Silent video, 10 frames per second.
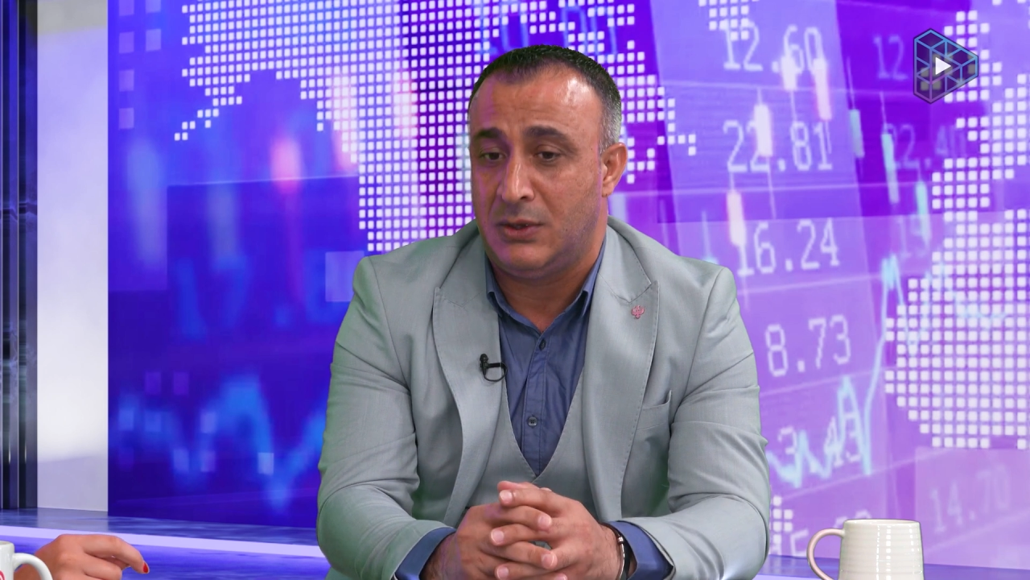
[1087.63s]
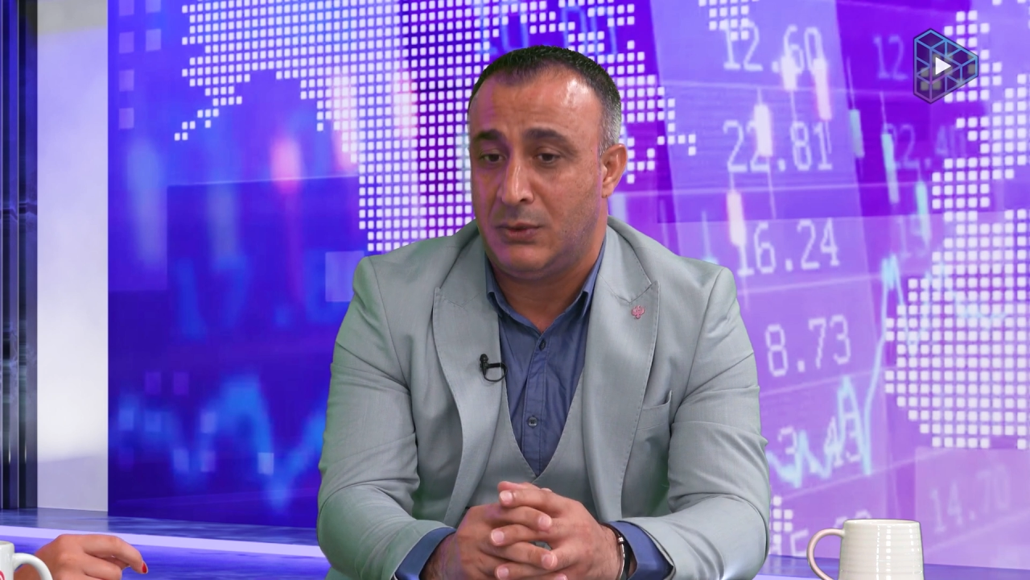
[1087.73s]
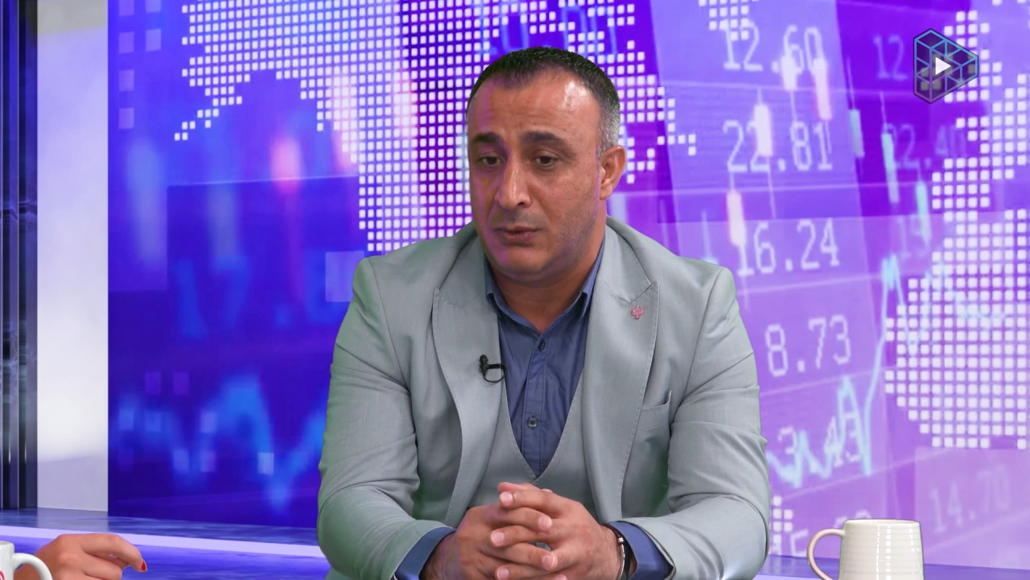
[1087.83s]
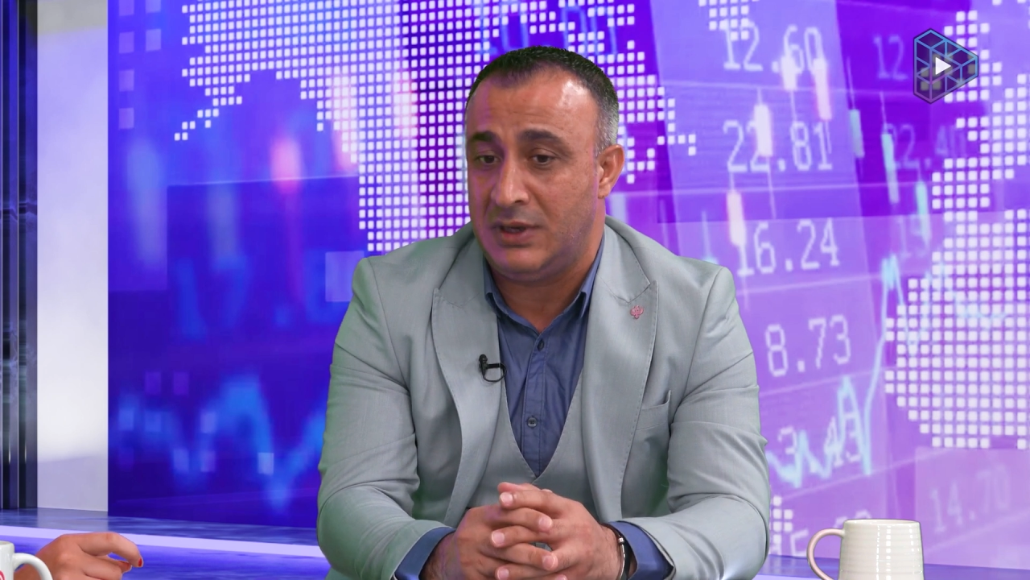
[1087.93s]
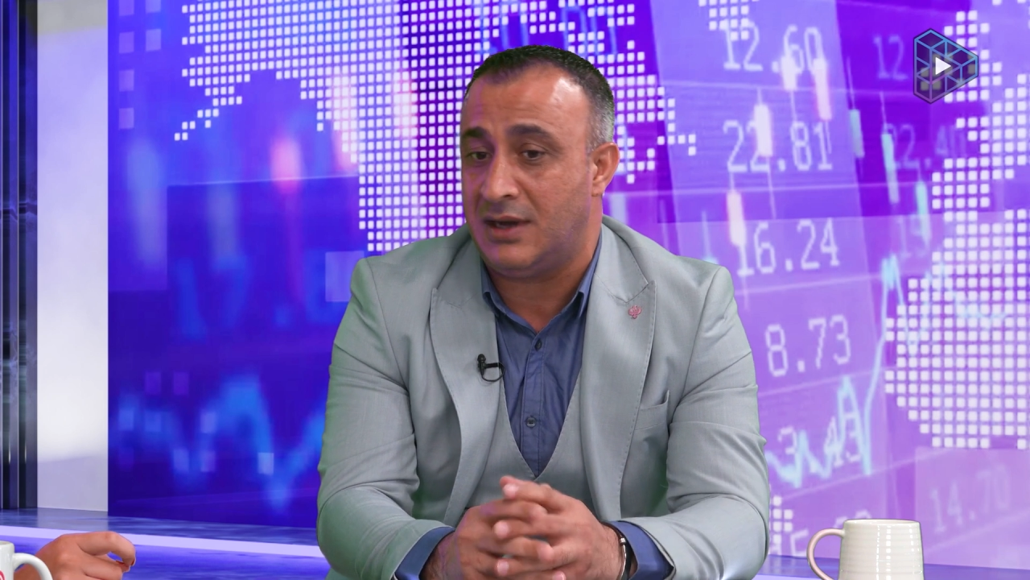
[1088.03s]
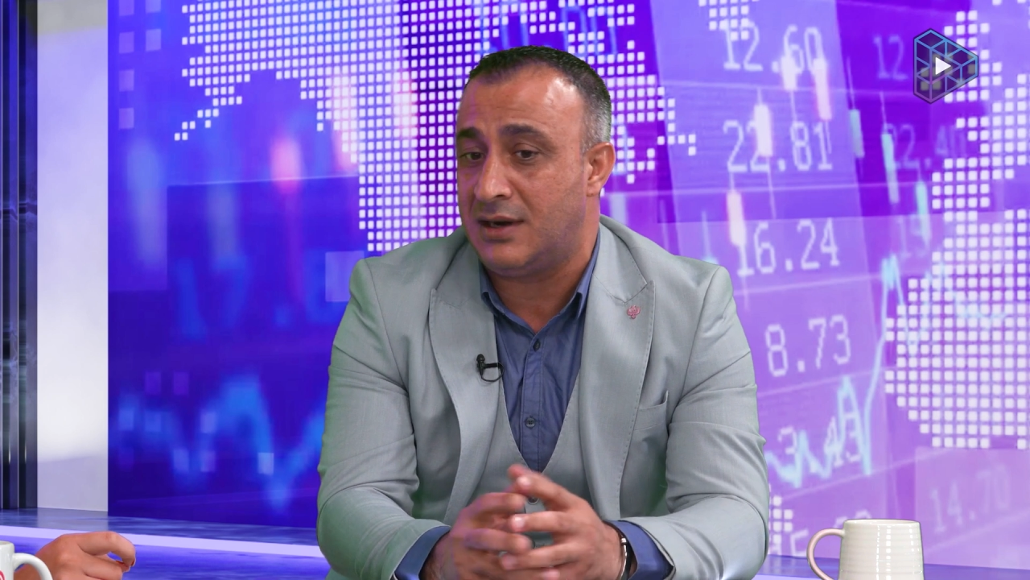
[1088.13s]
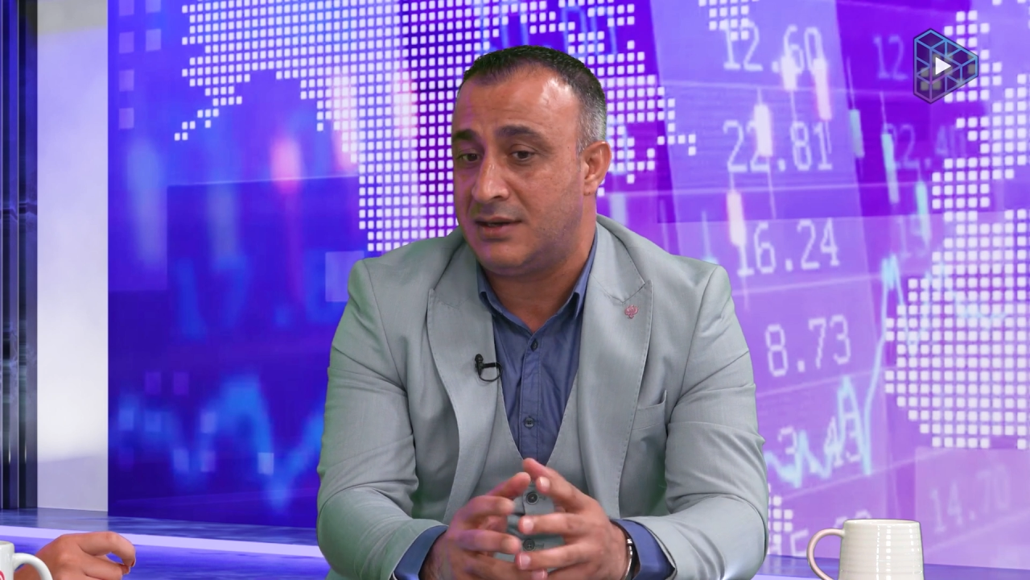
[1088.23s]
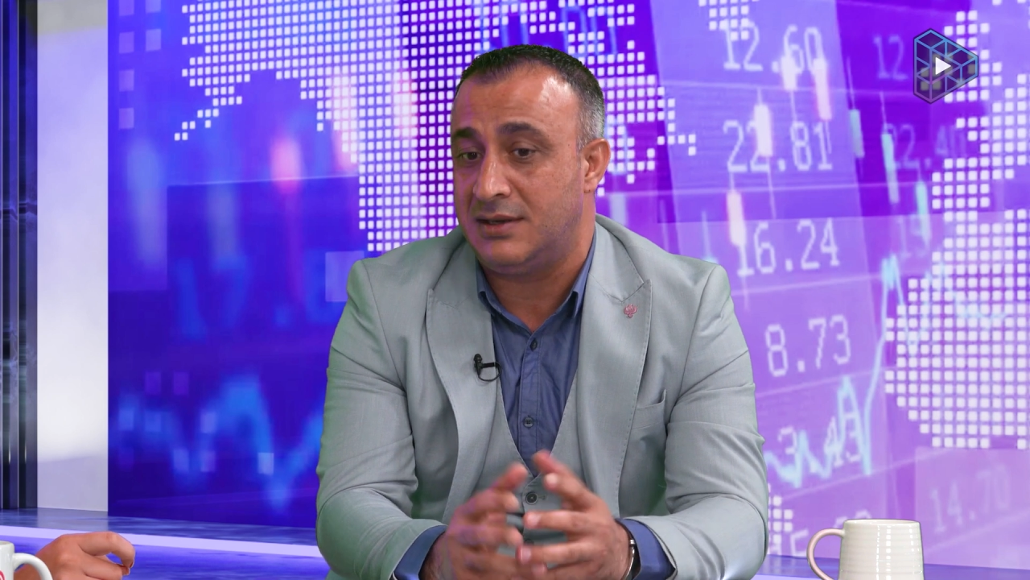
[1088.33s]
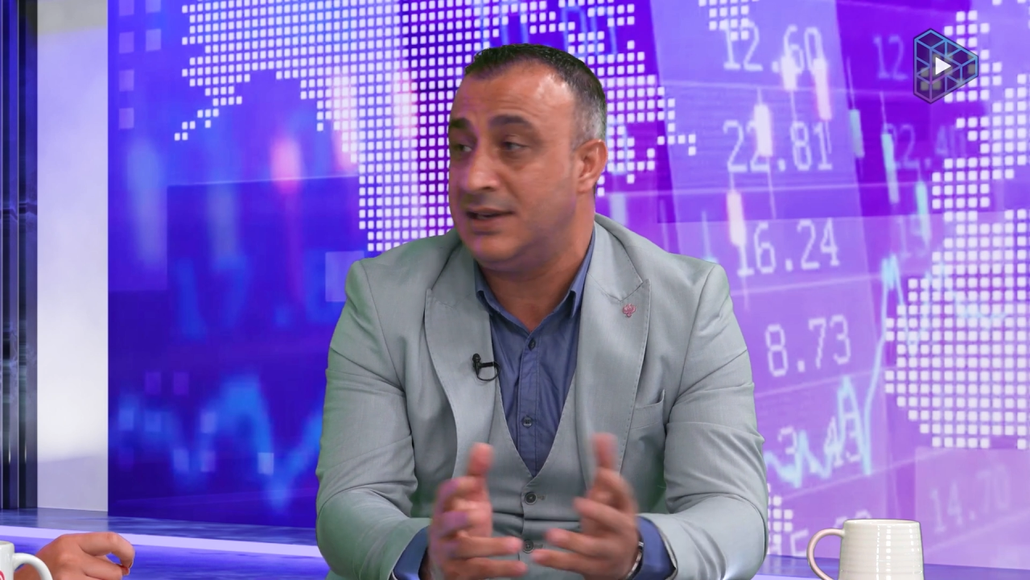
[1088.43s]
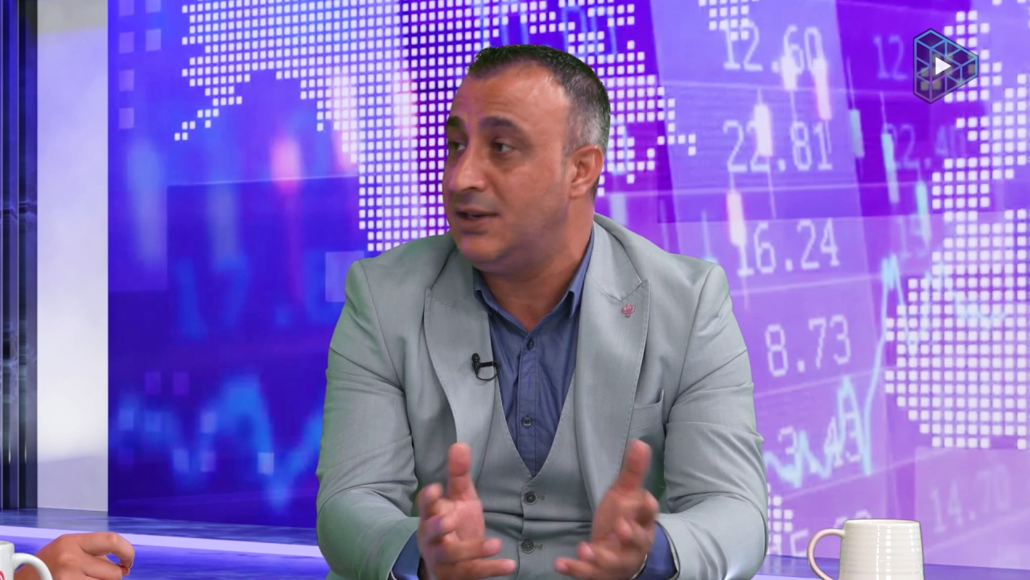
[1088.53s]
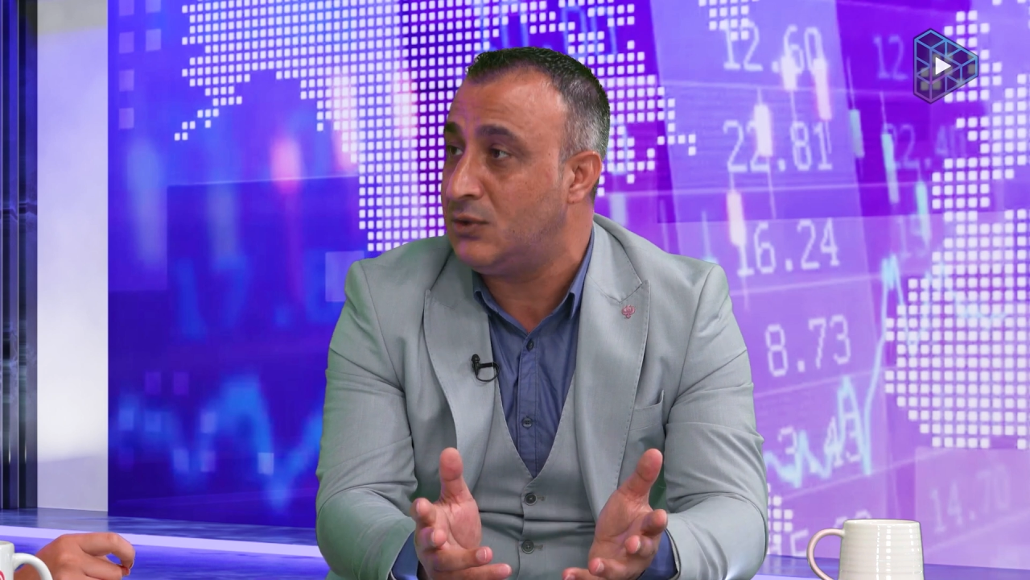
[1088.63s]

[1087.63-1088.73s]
We are ready